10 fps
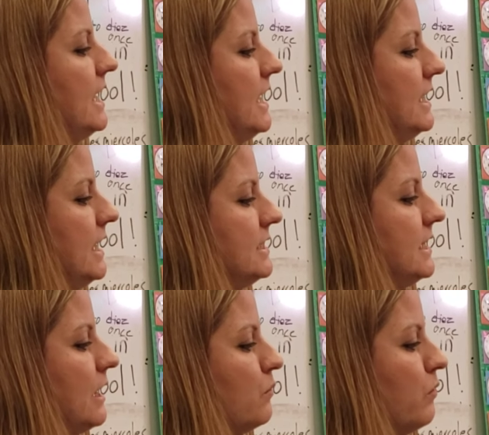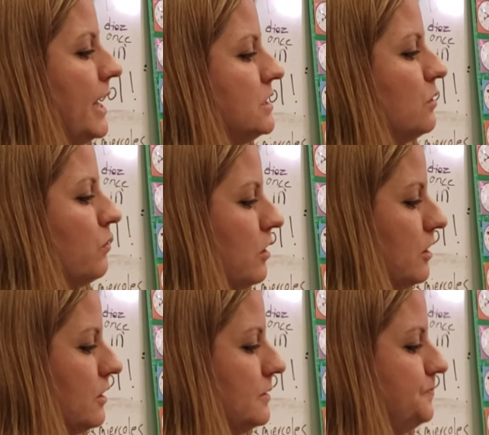he needed to get right to
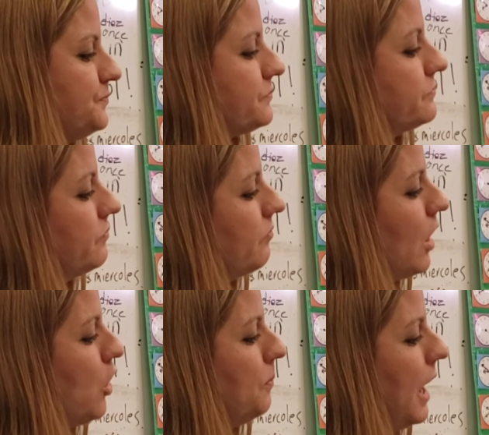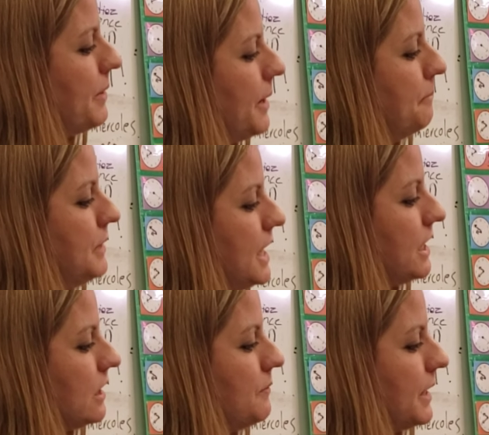work. Obama
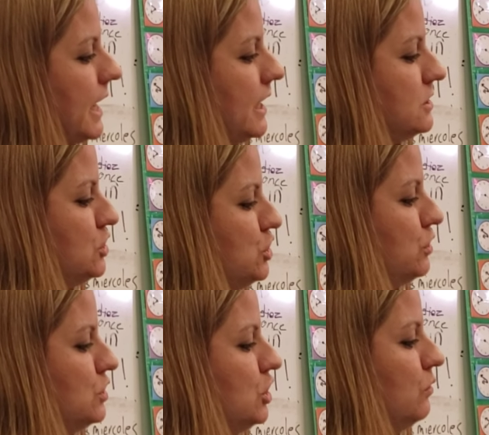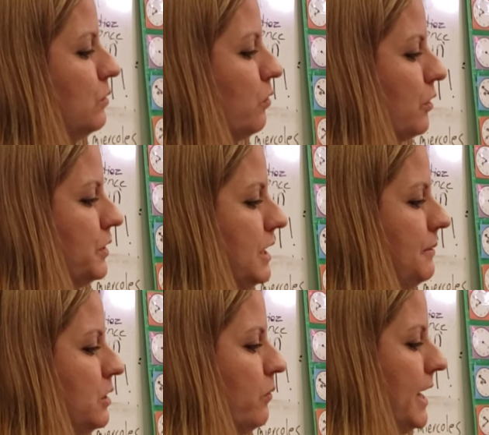immediately began to choose who would work with him
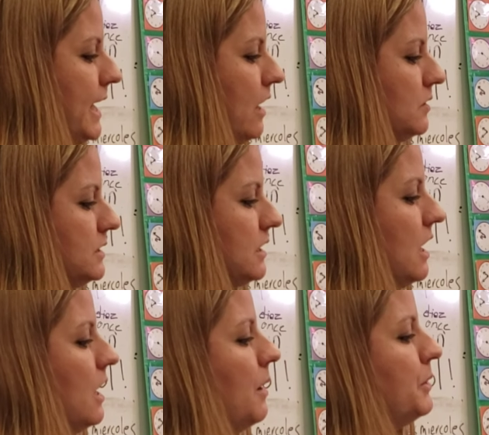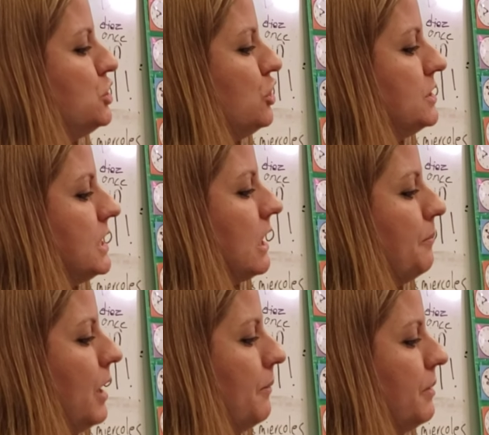in the White House, but choosing a
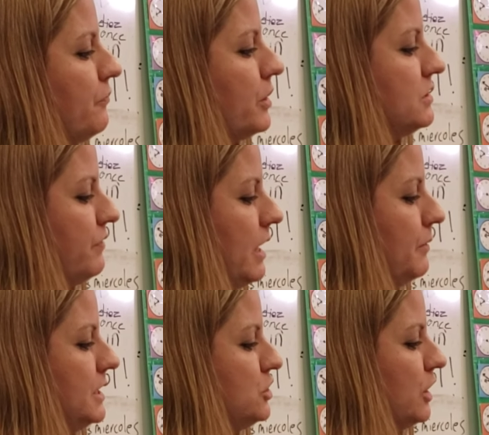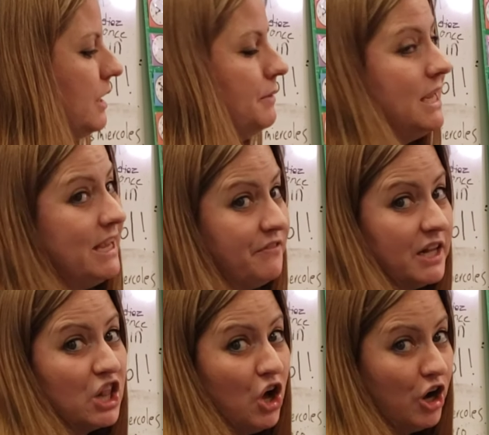puppy for his family took him
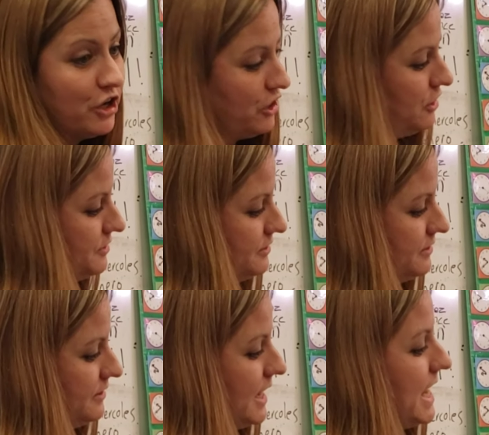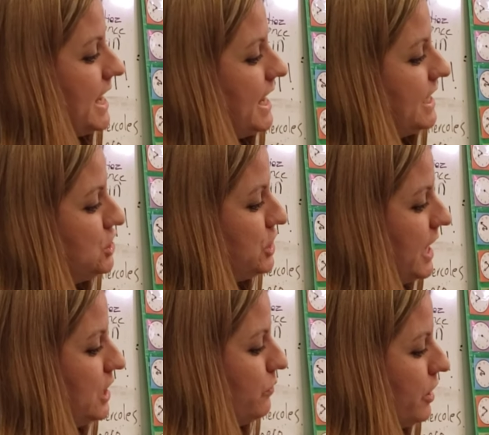even longer. In
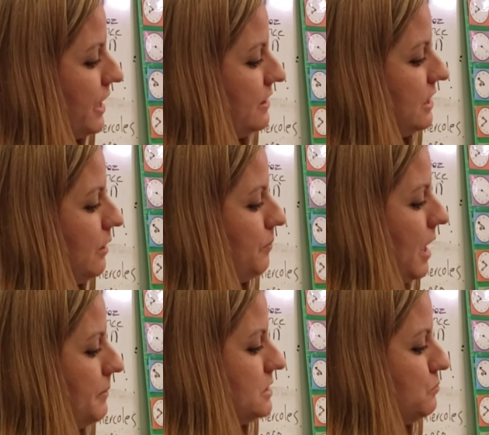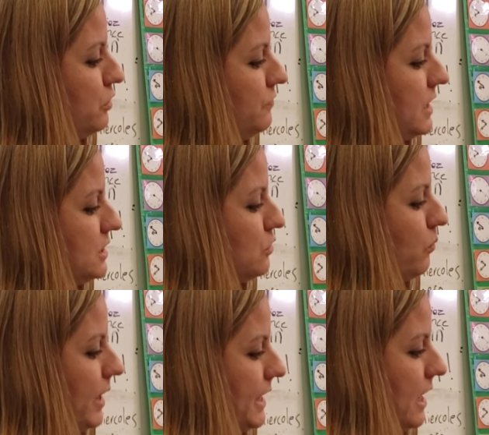January, the Obamas moved into the
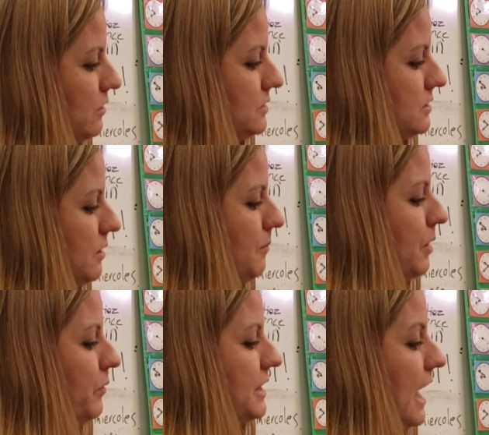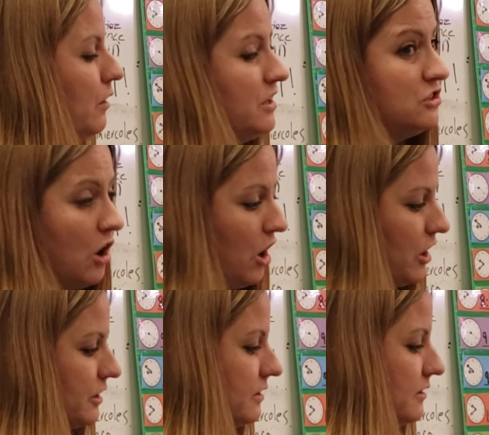White House, but without a dog.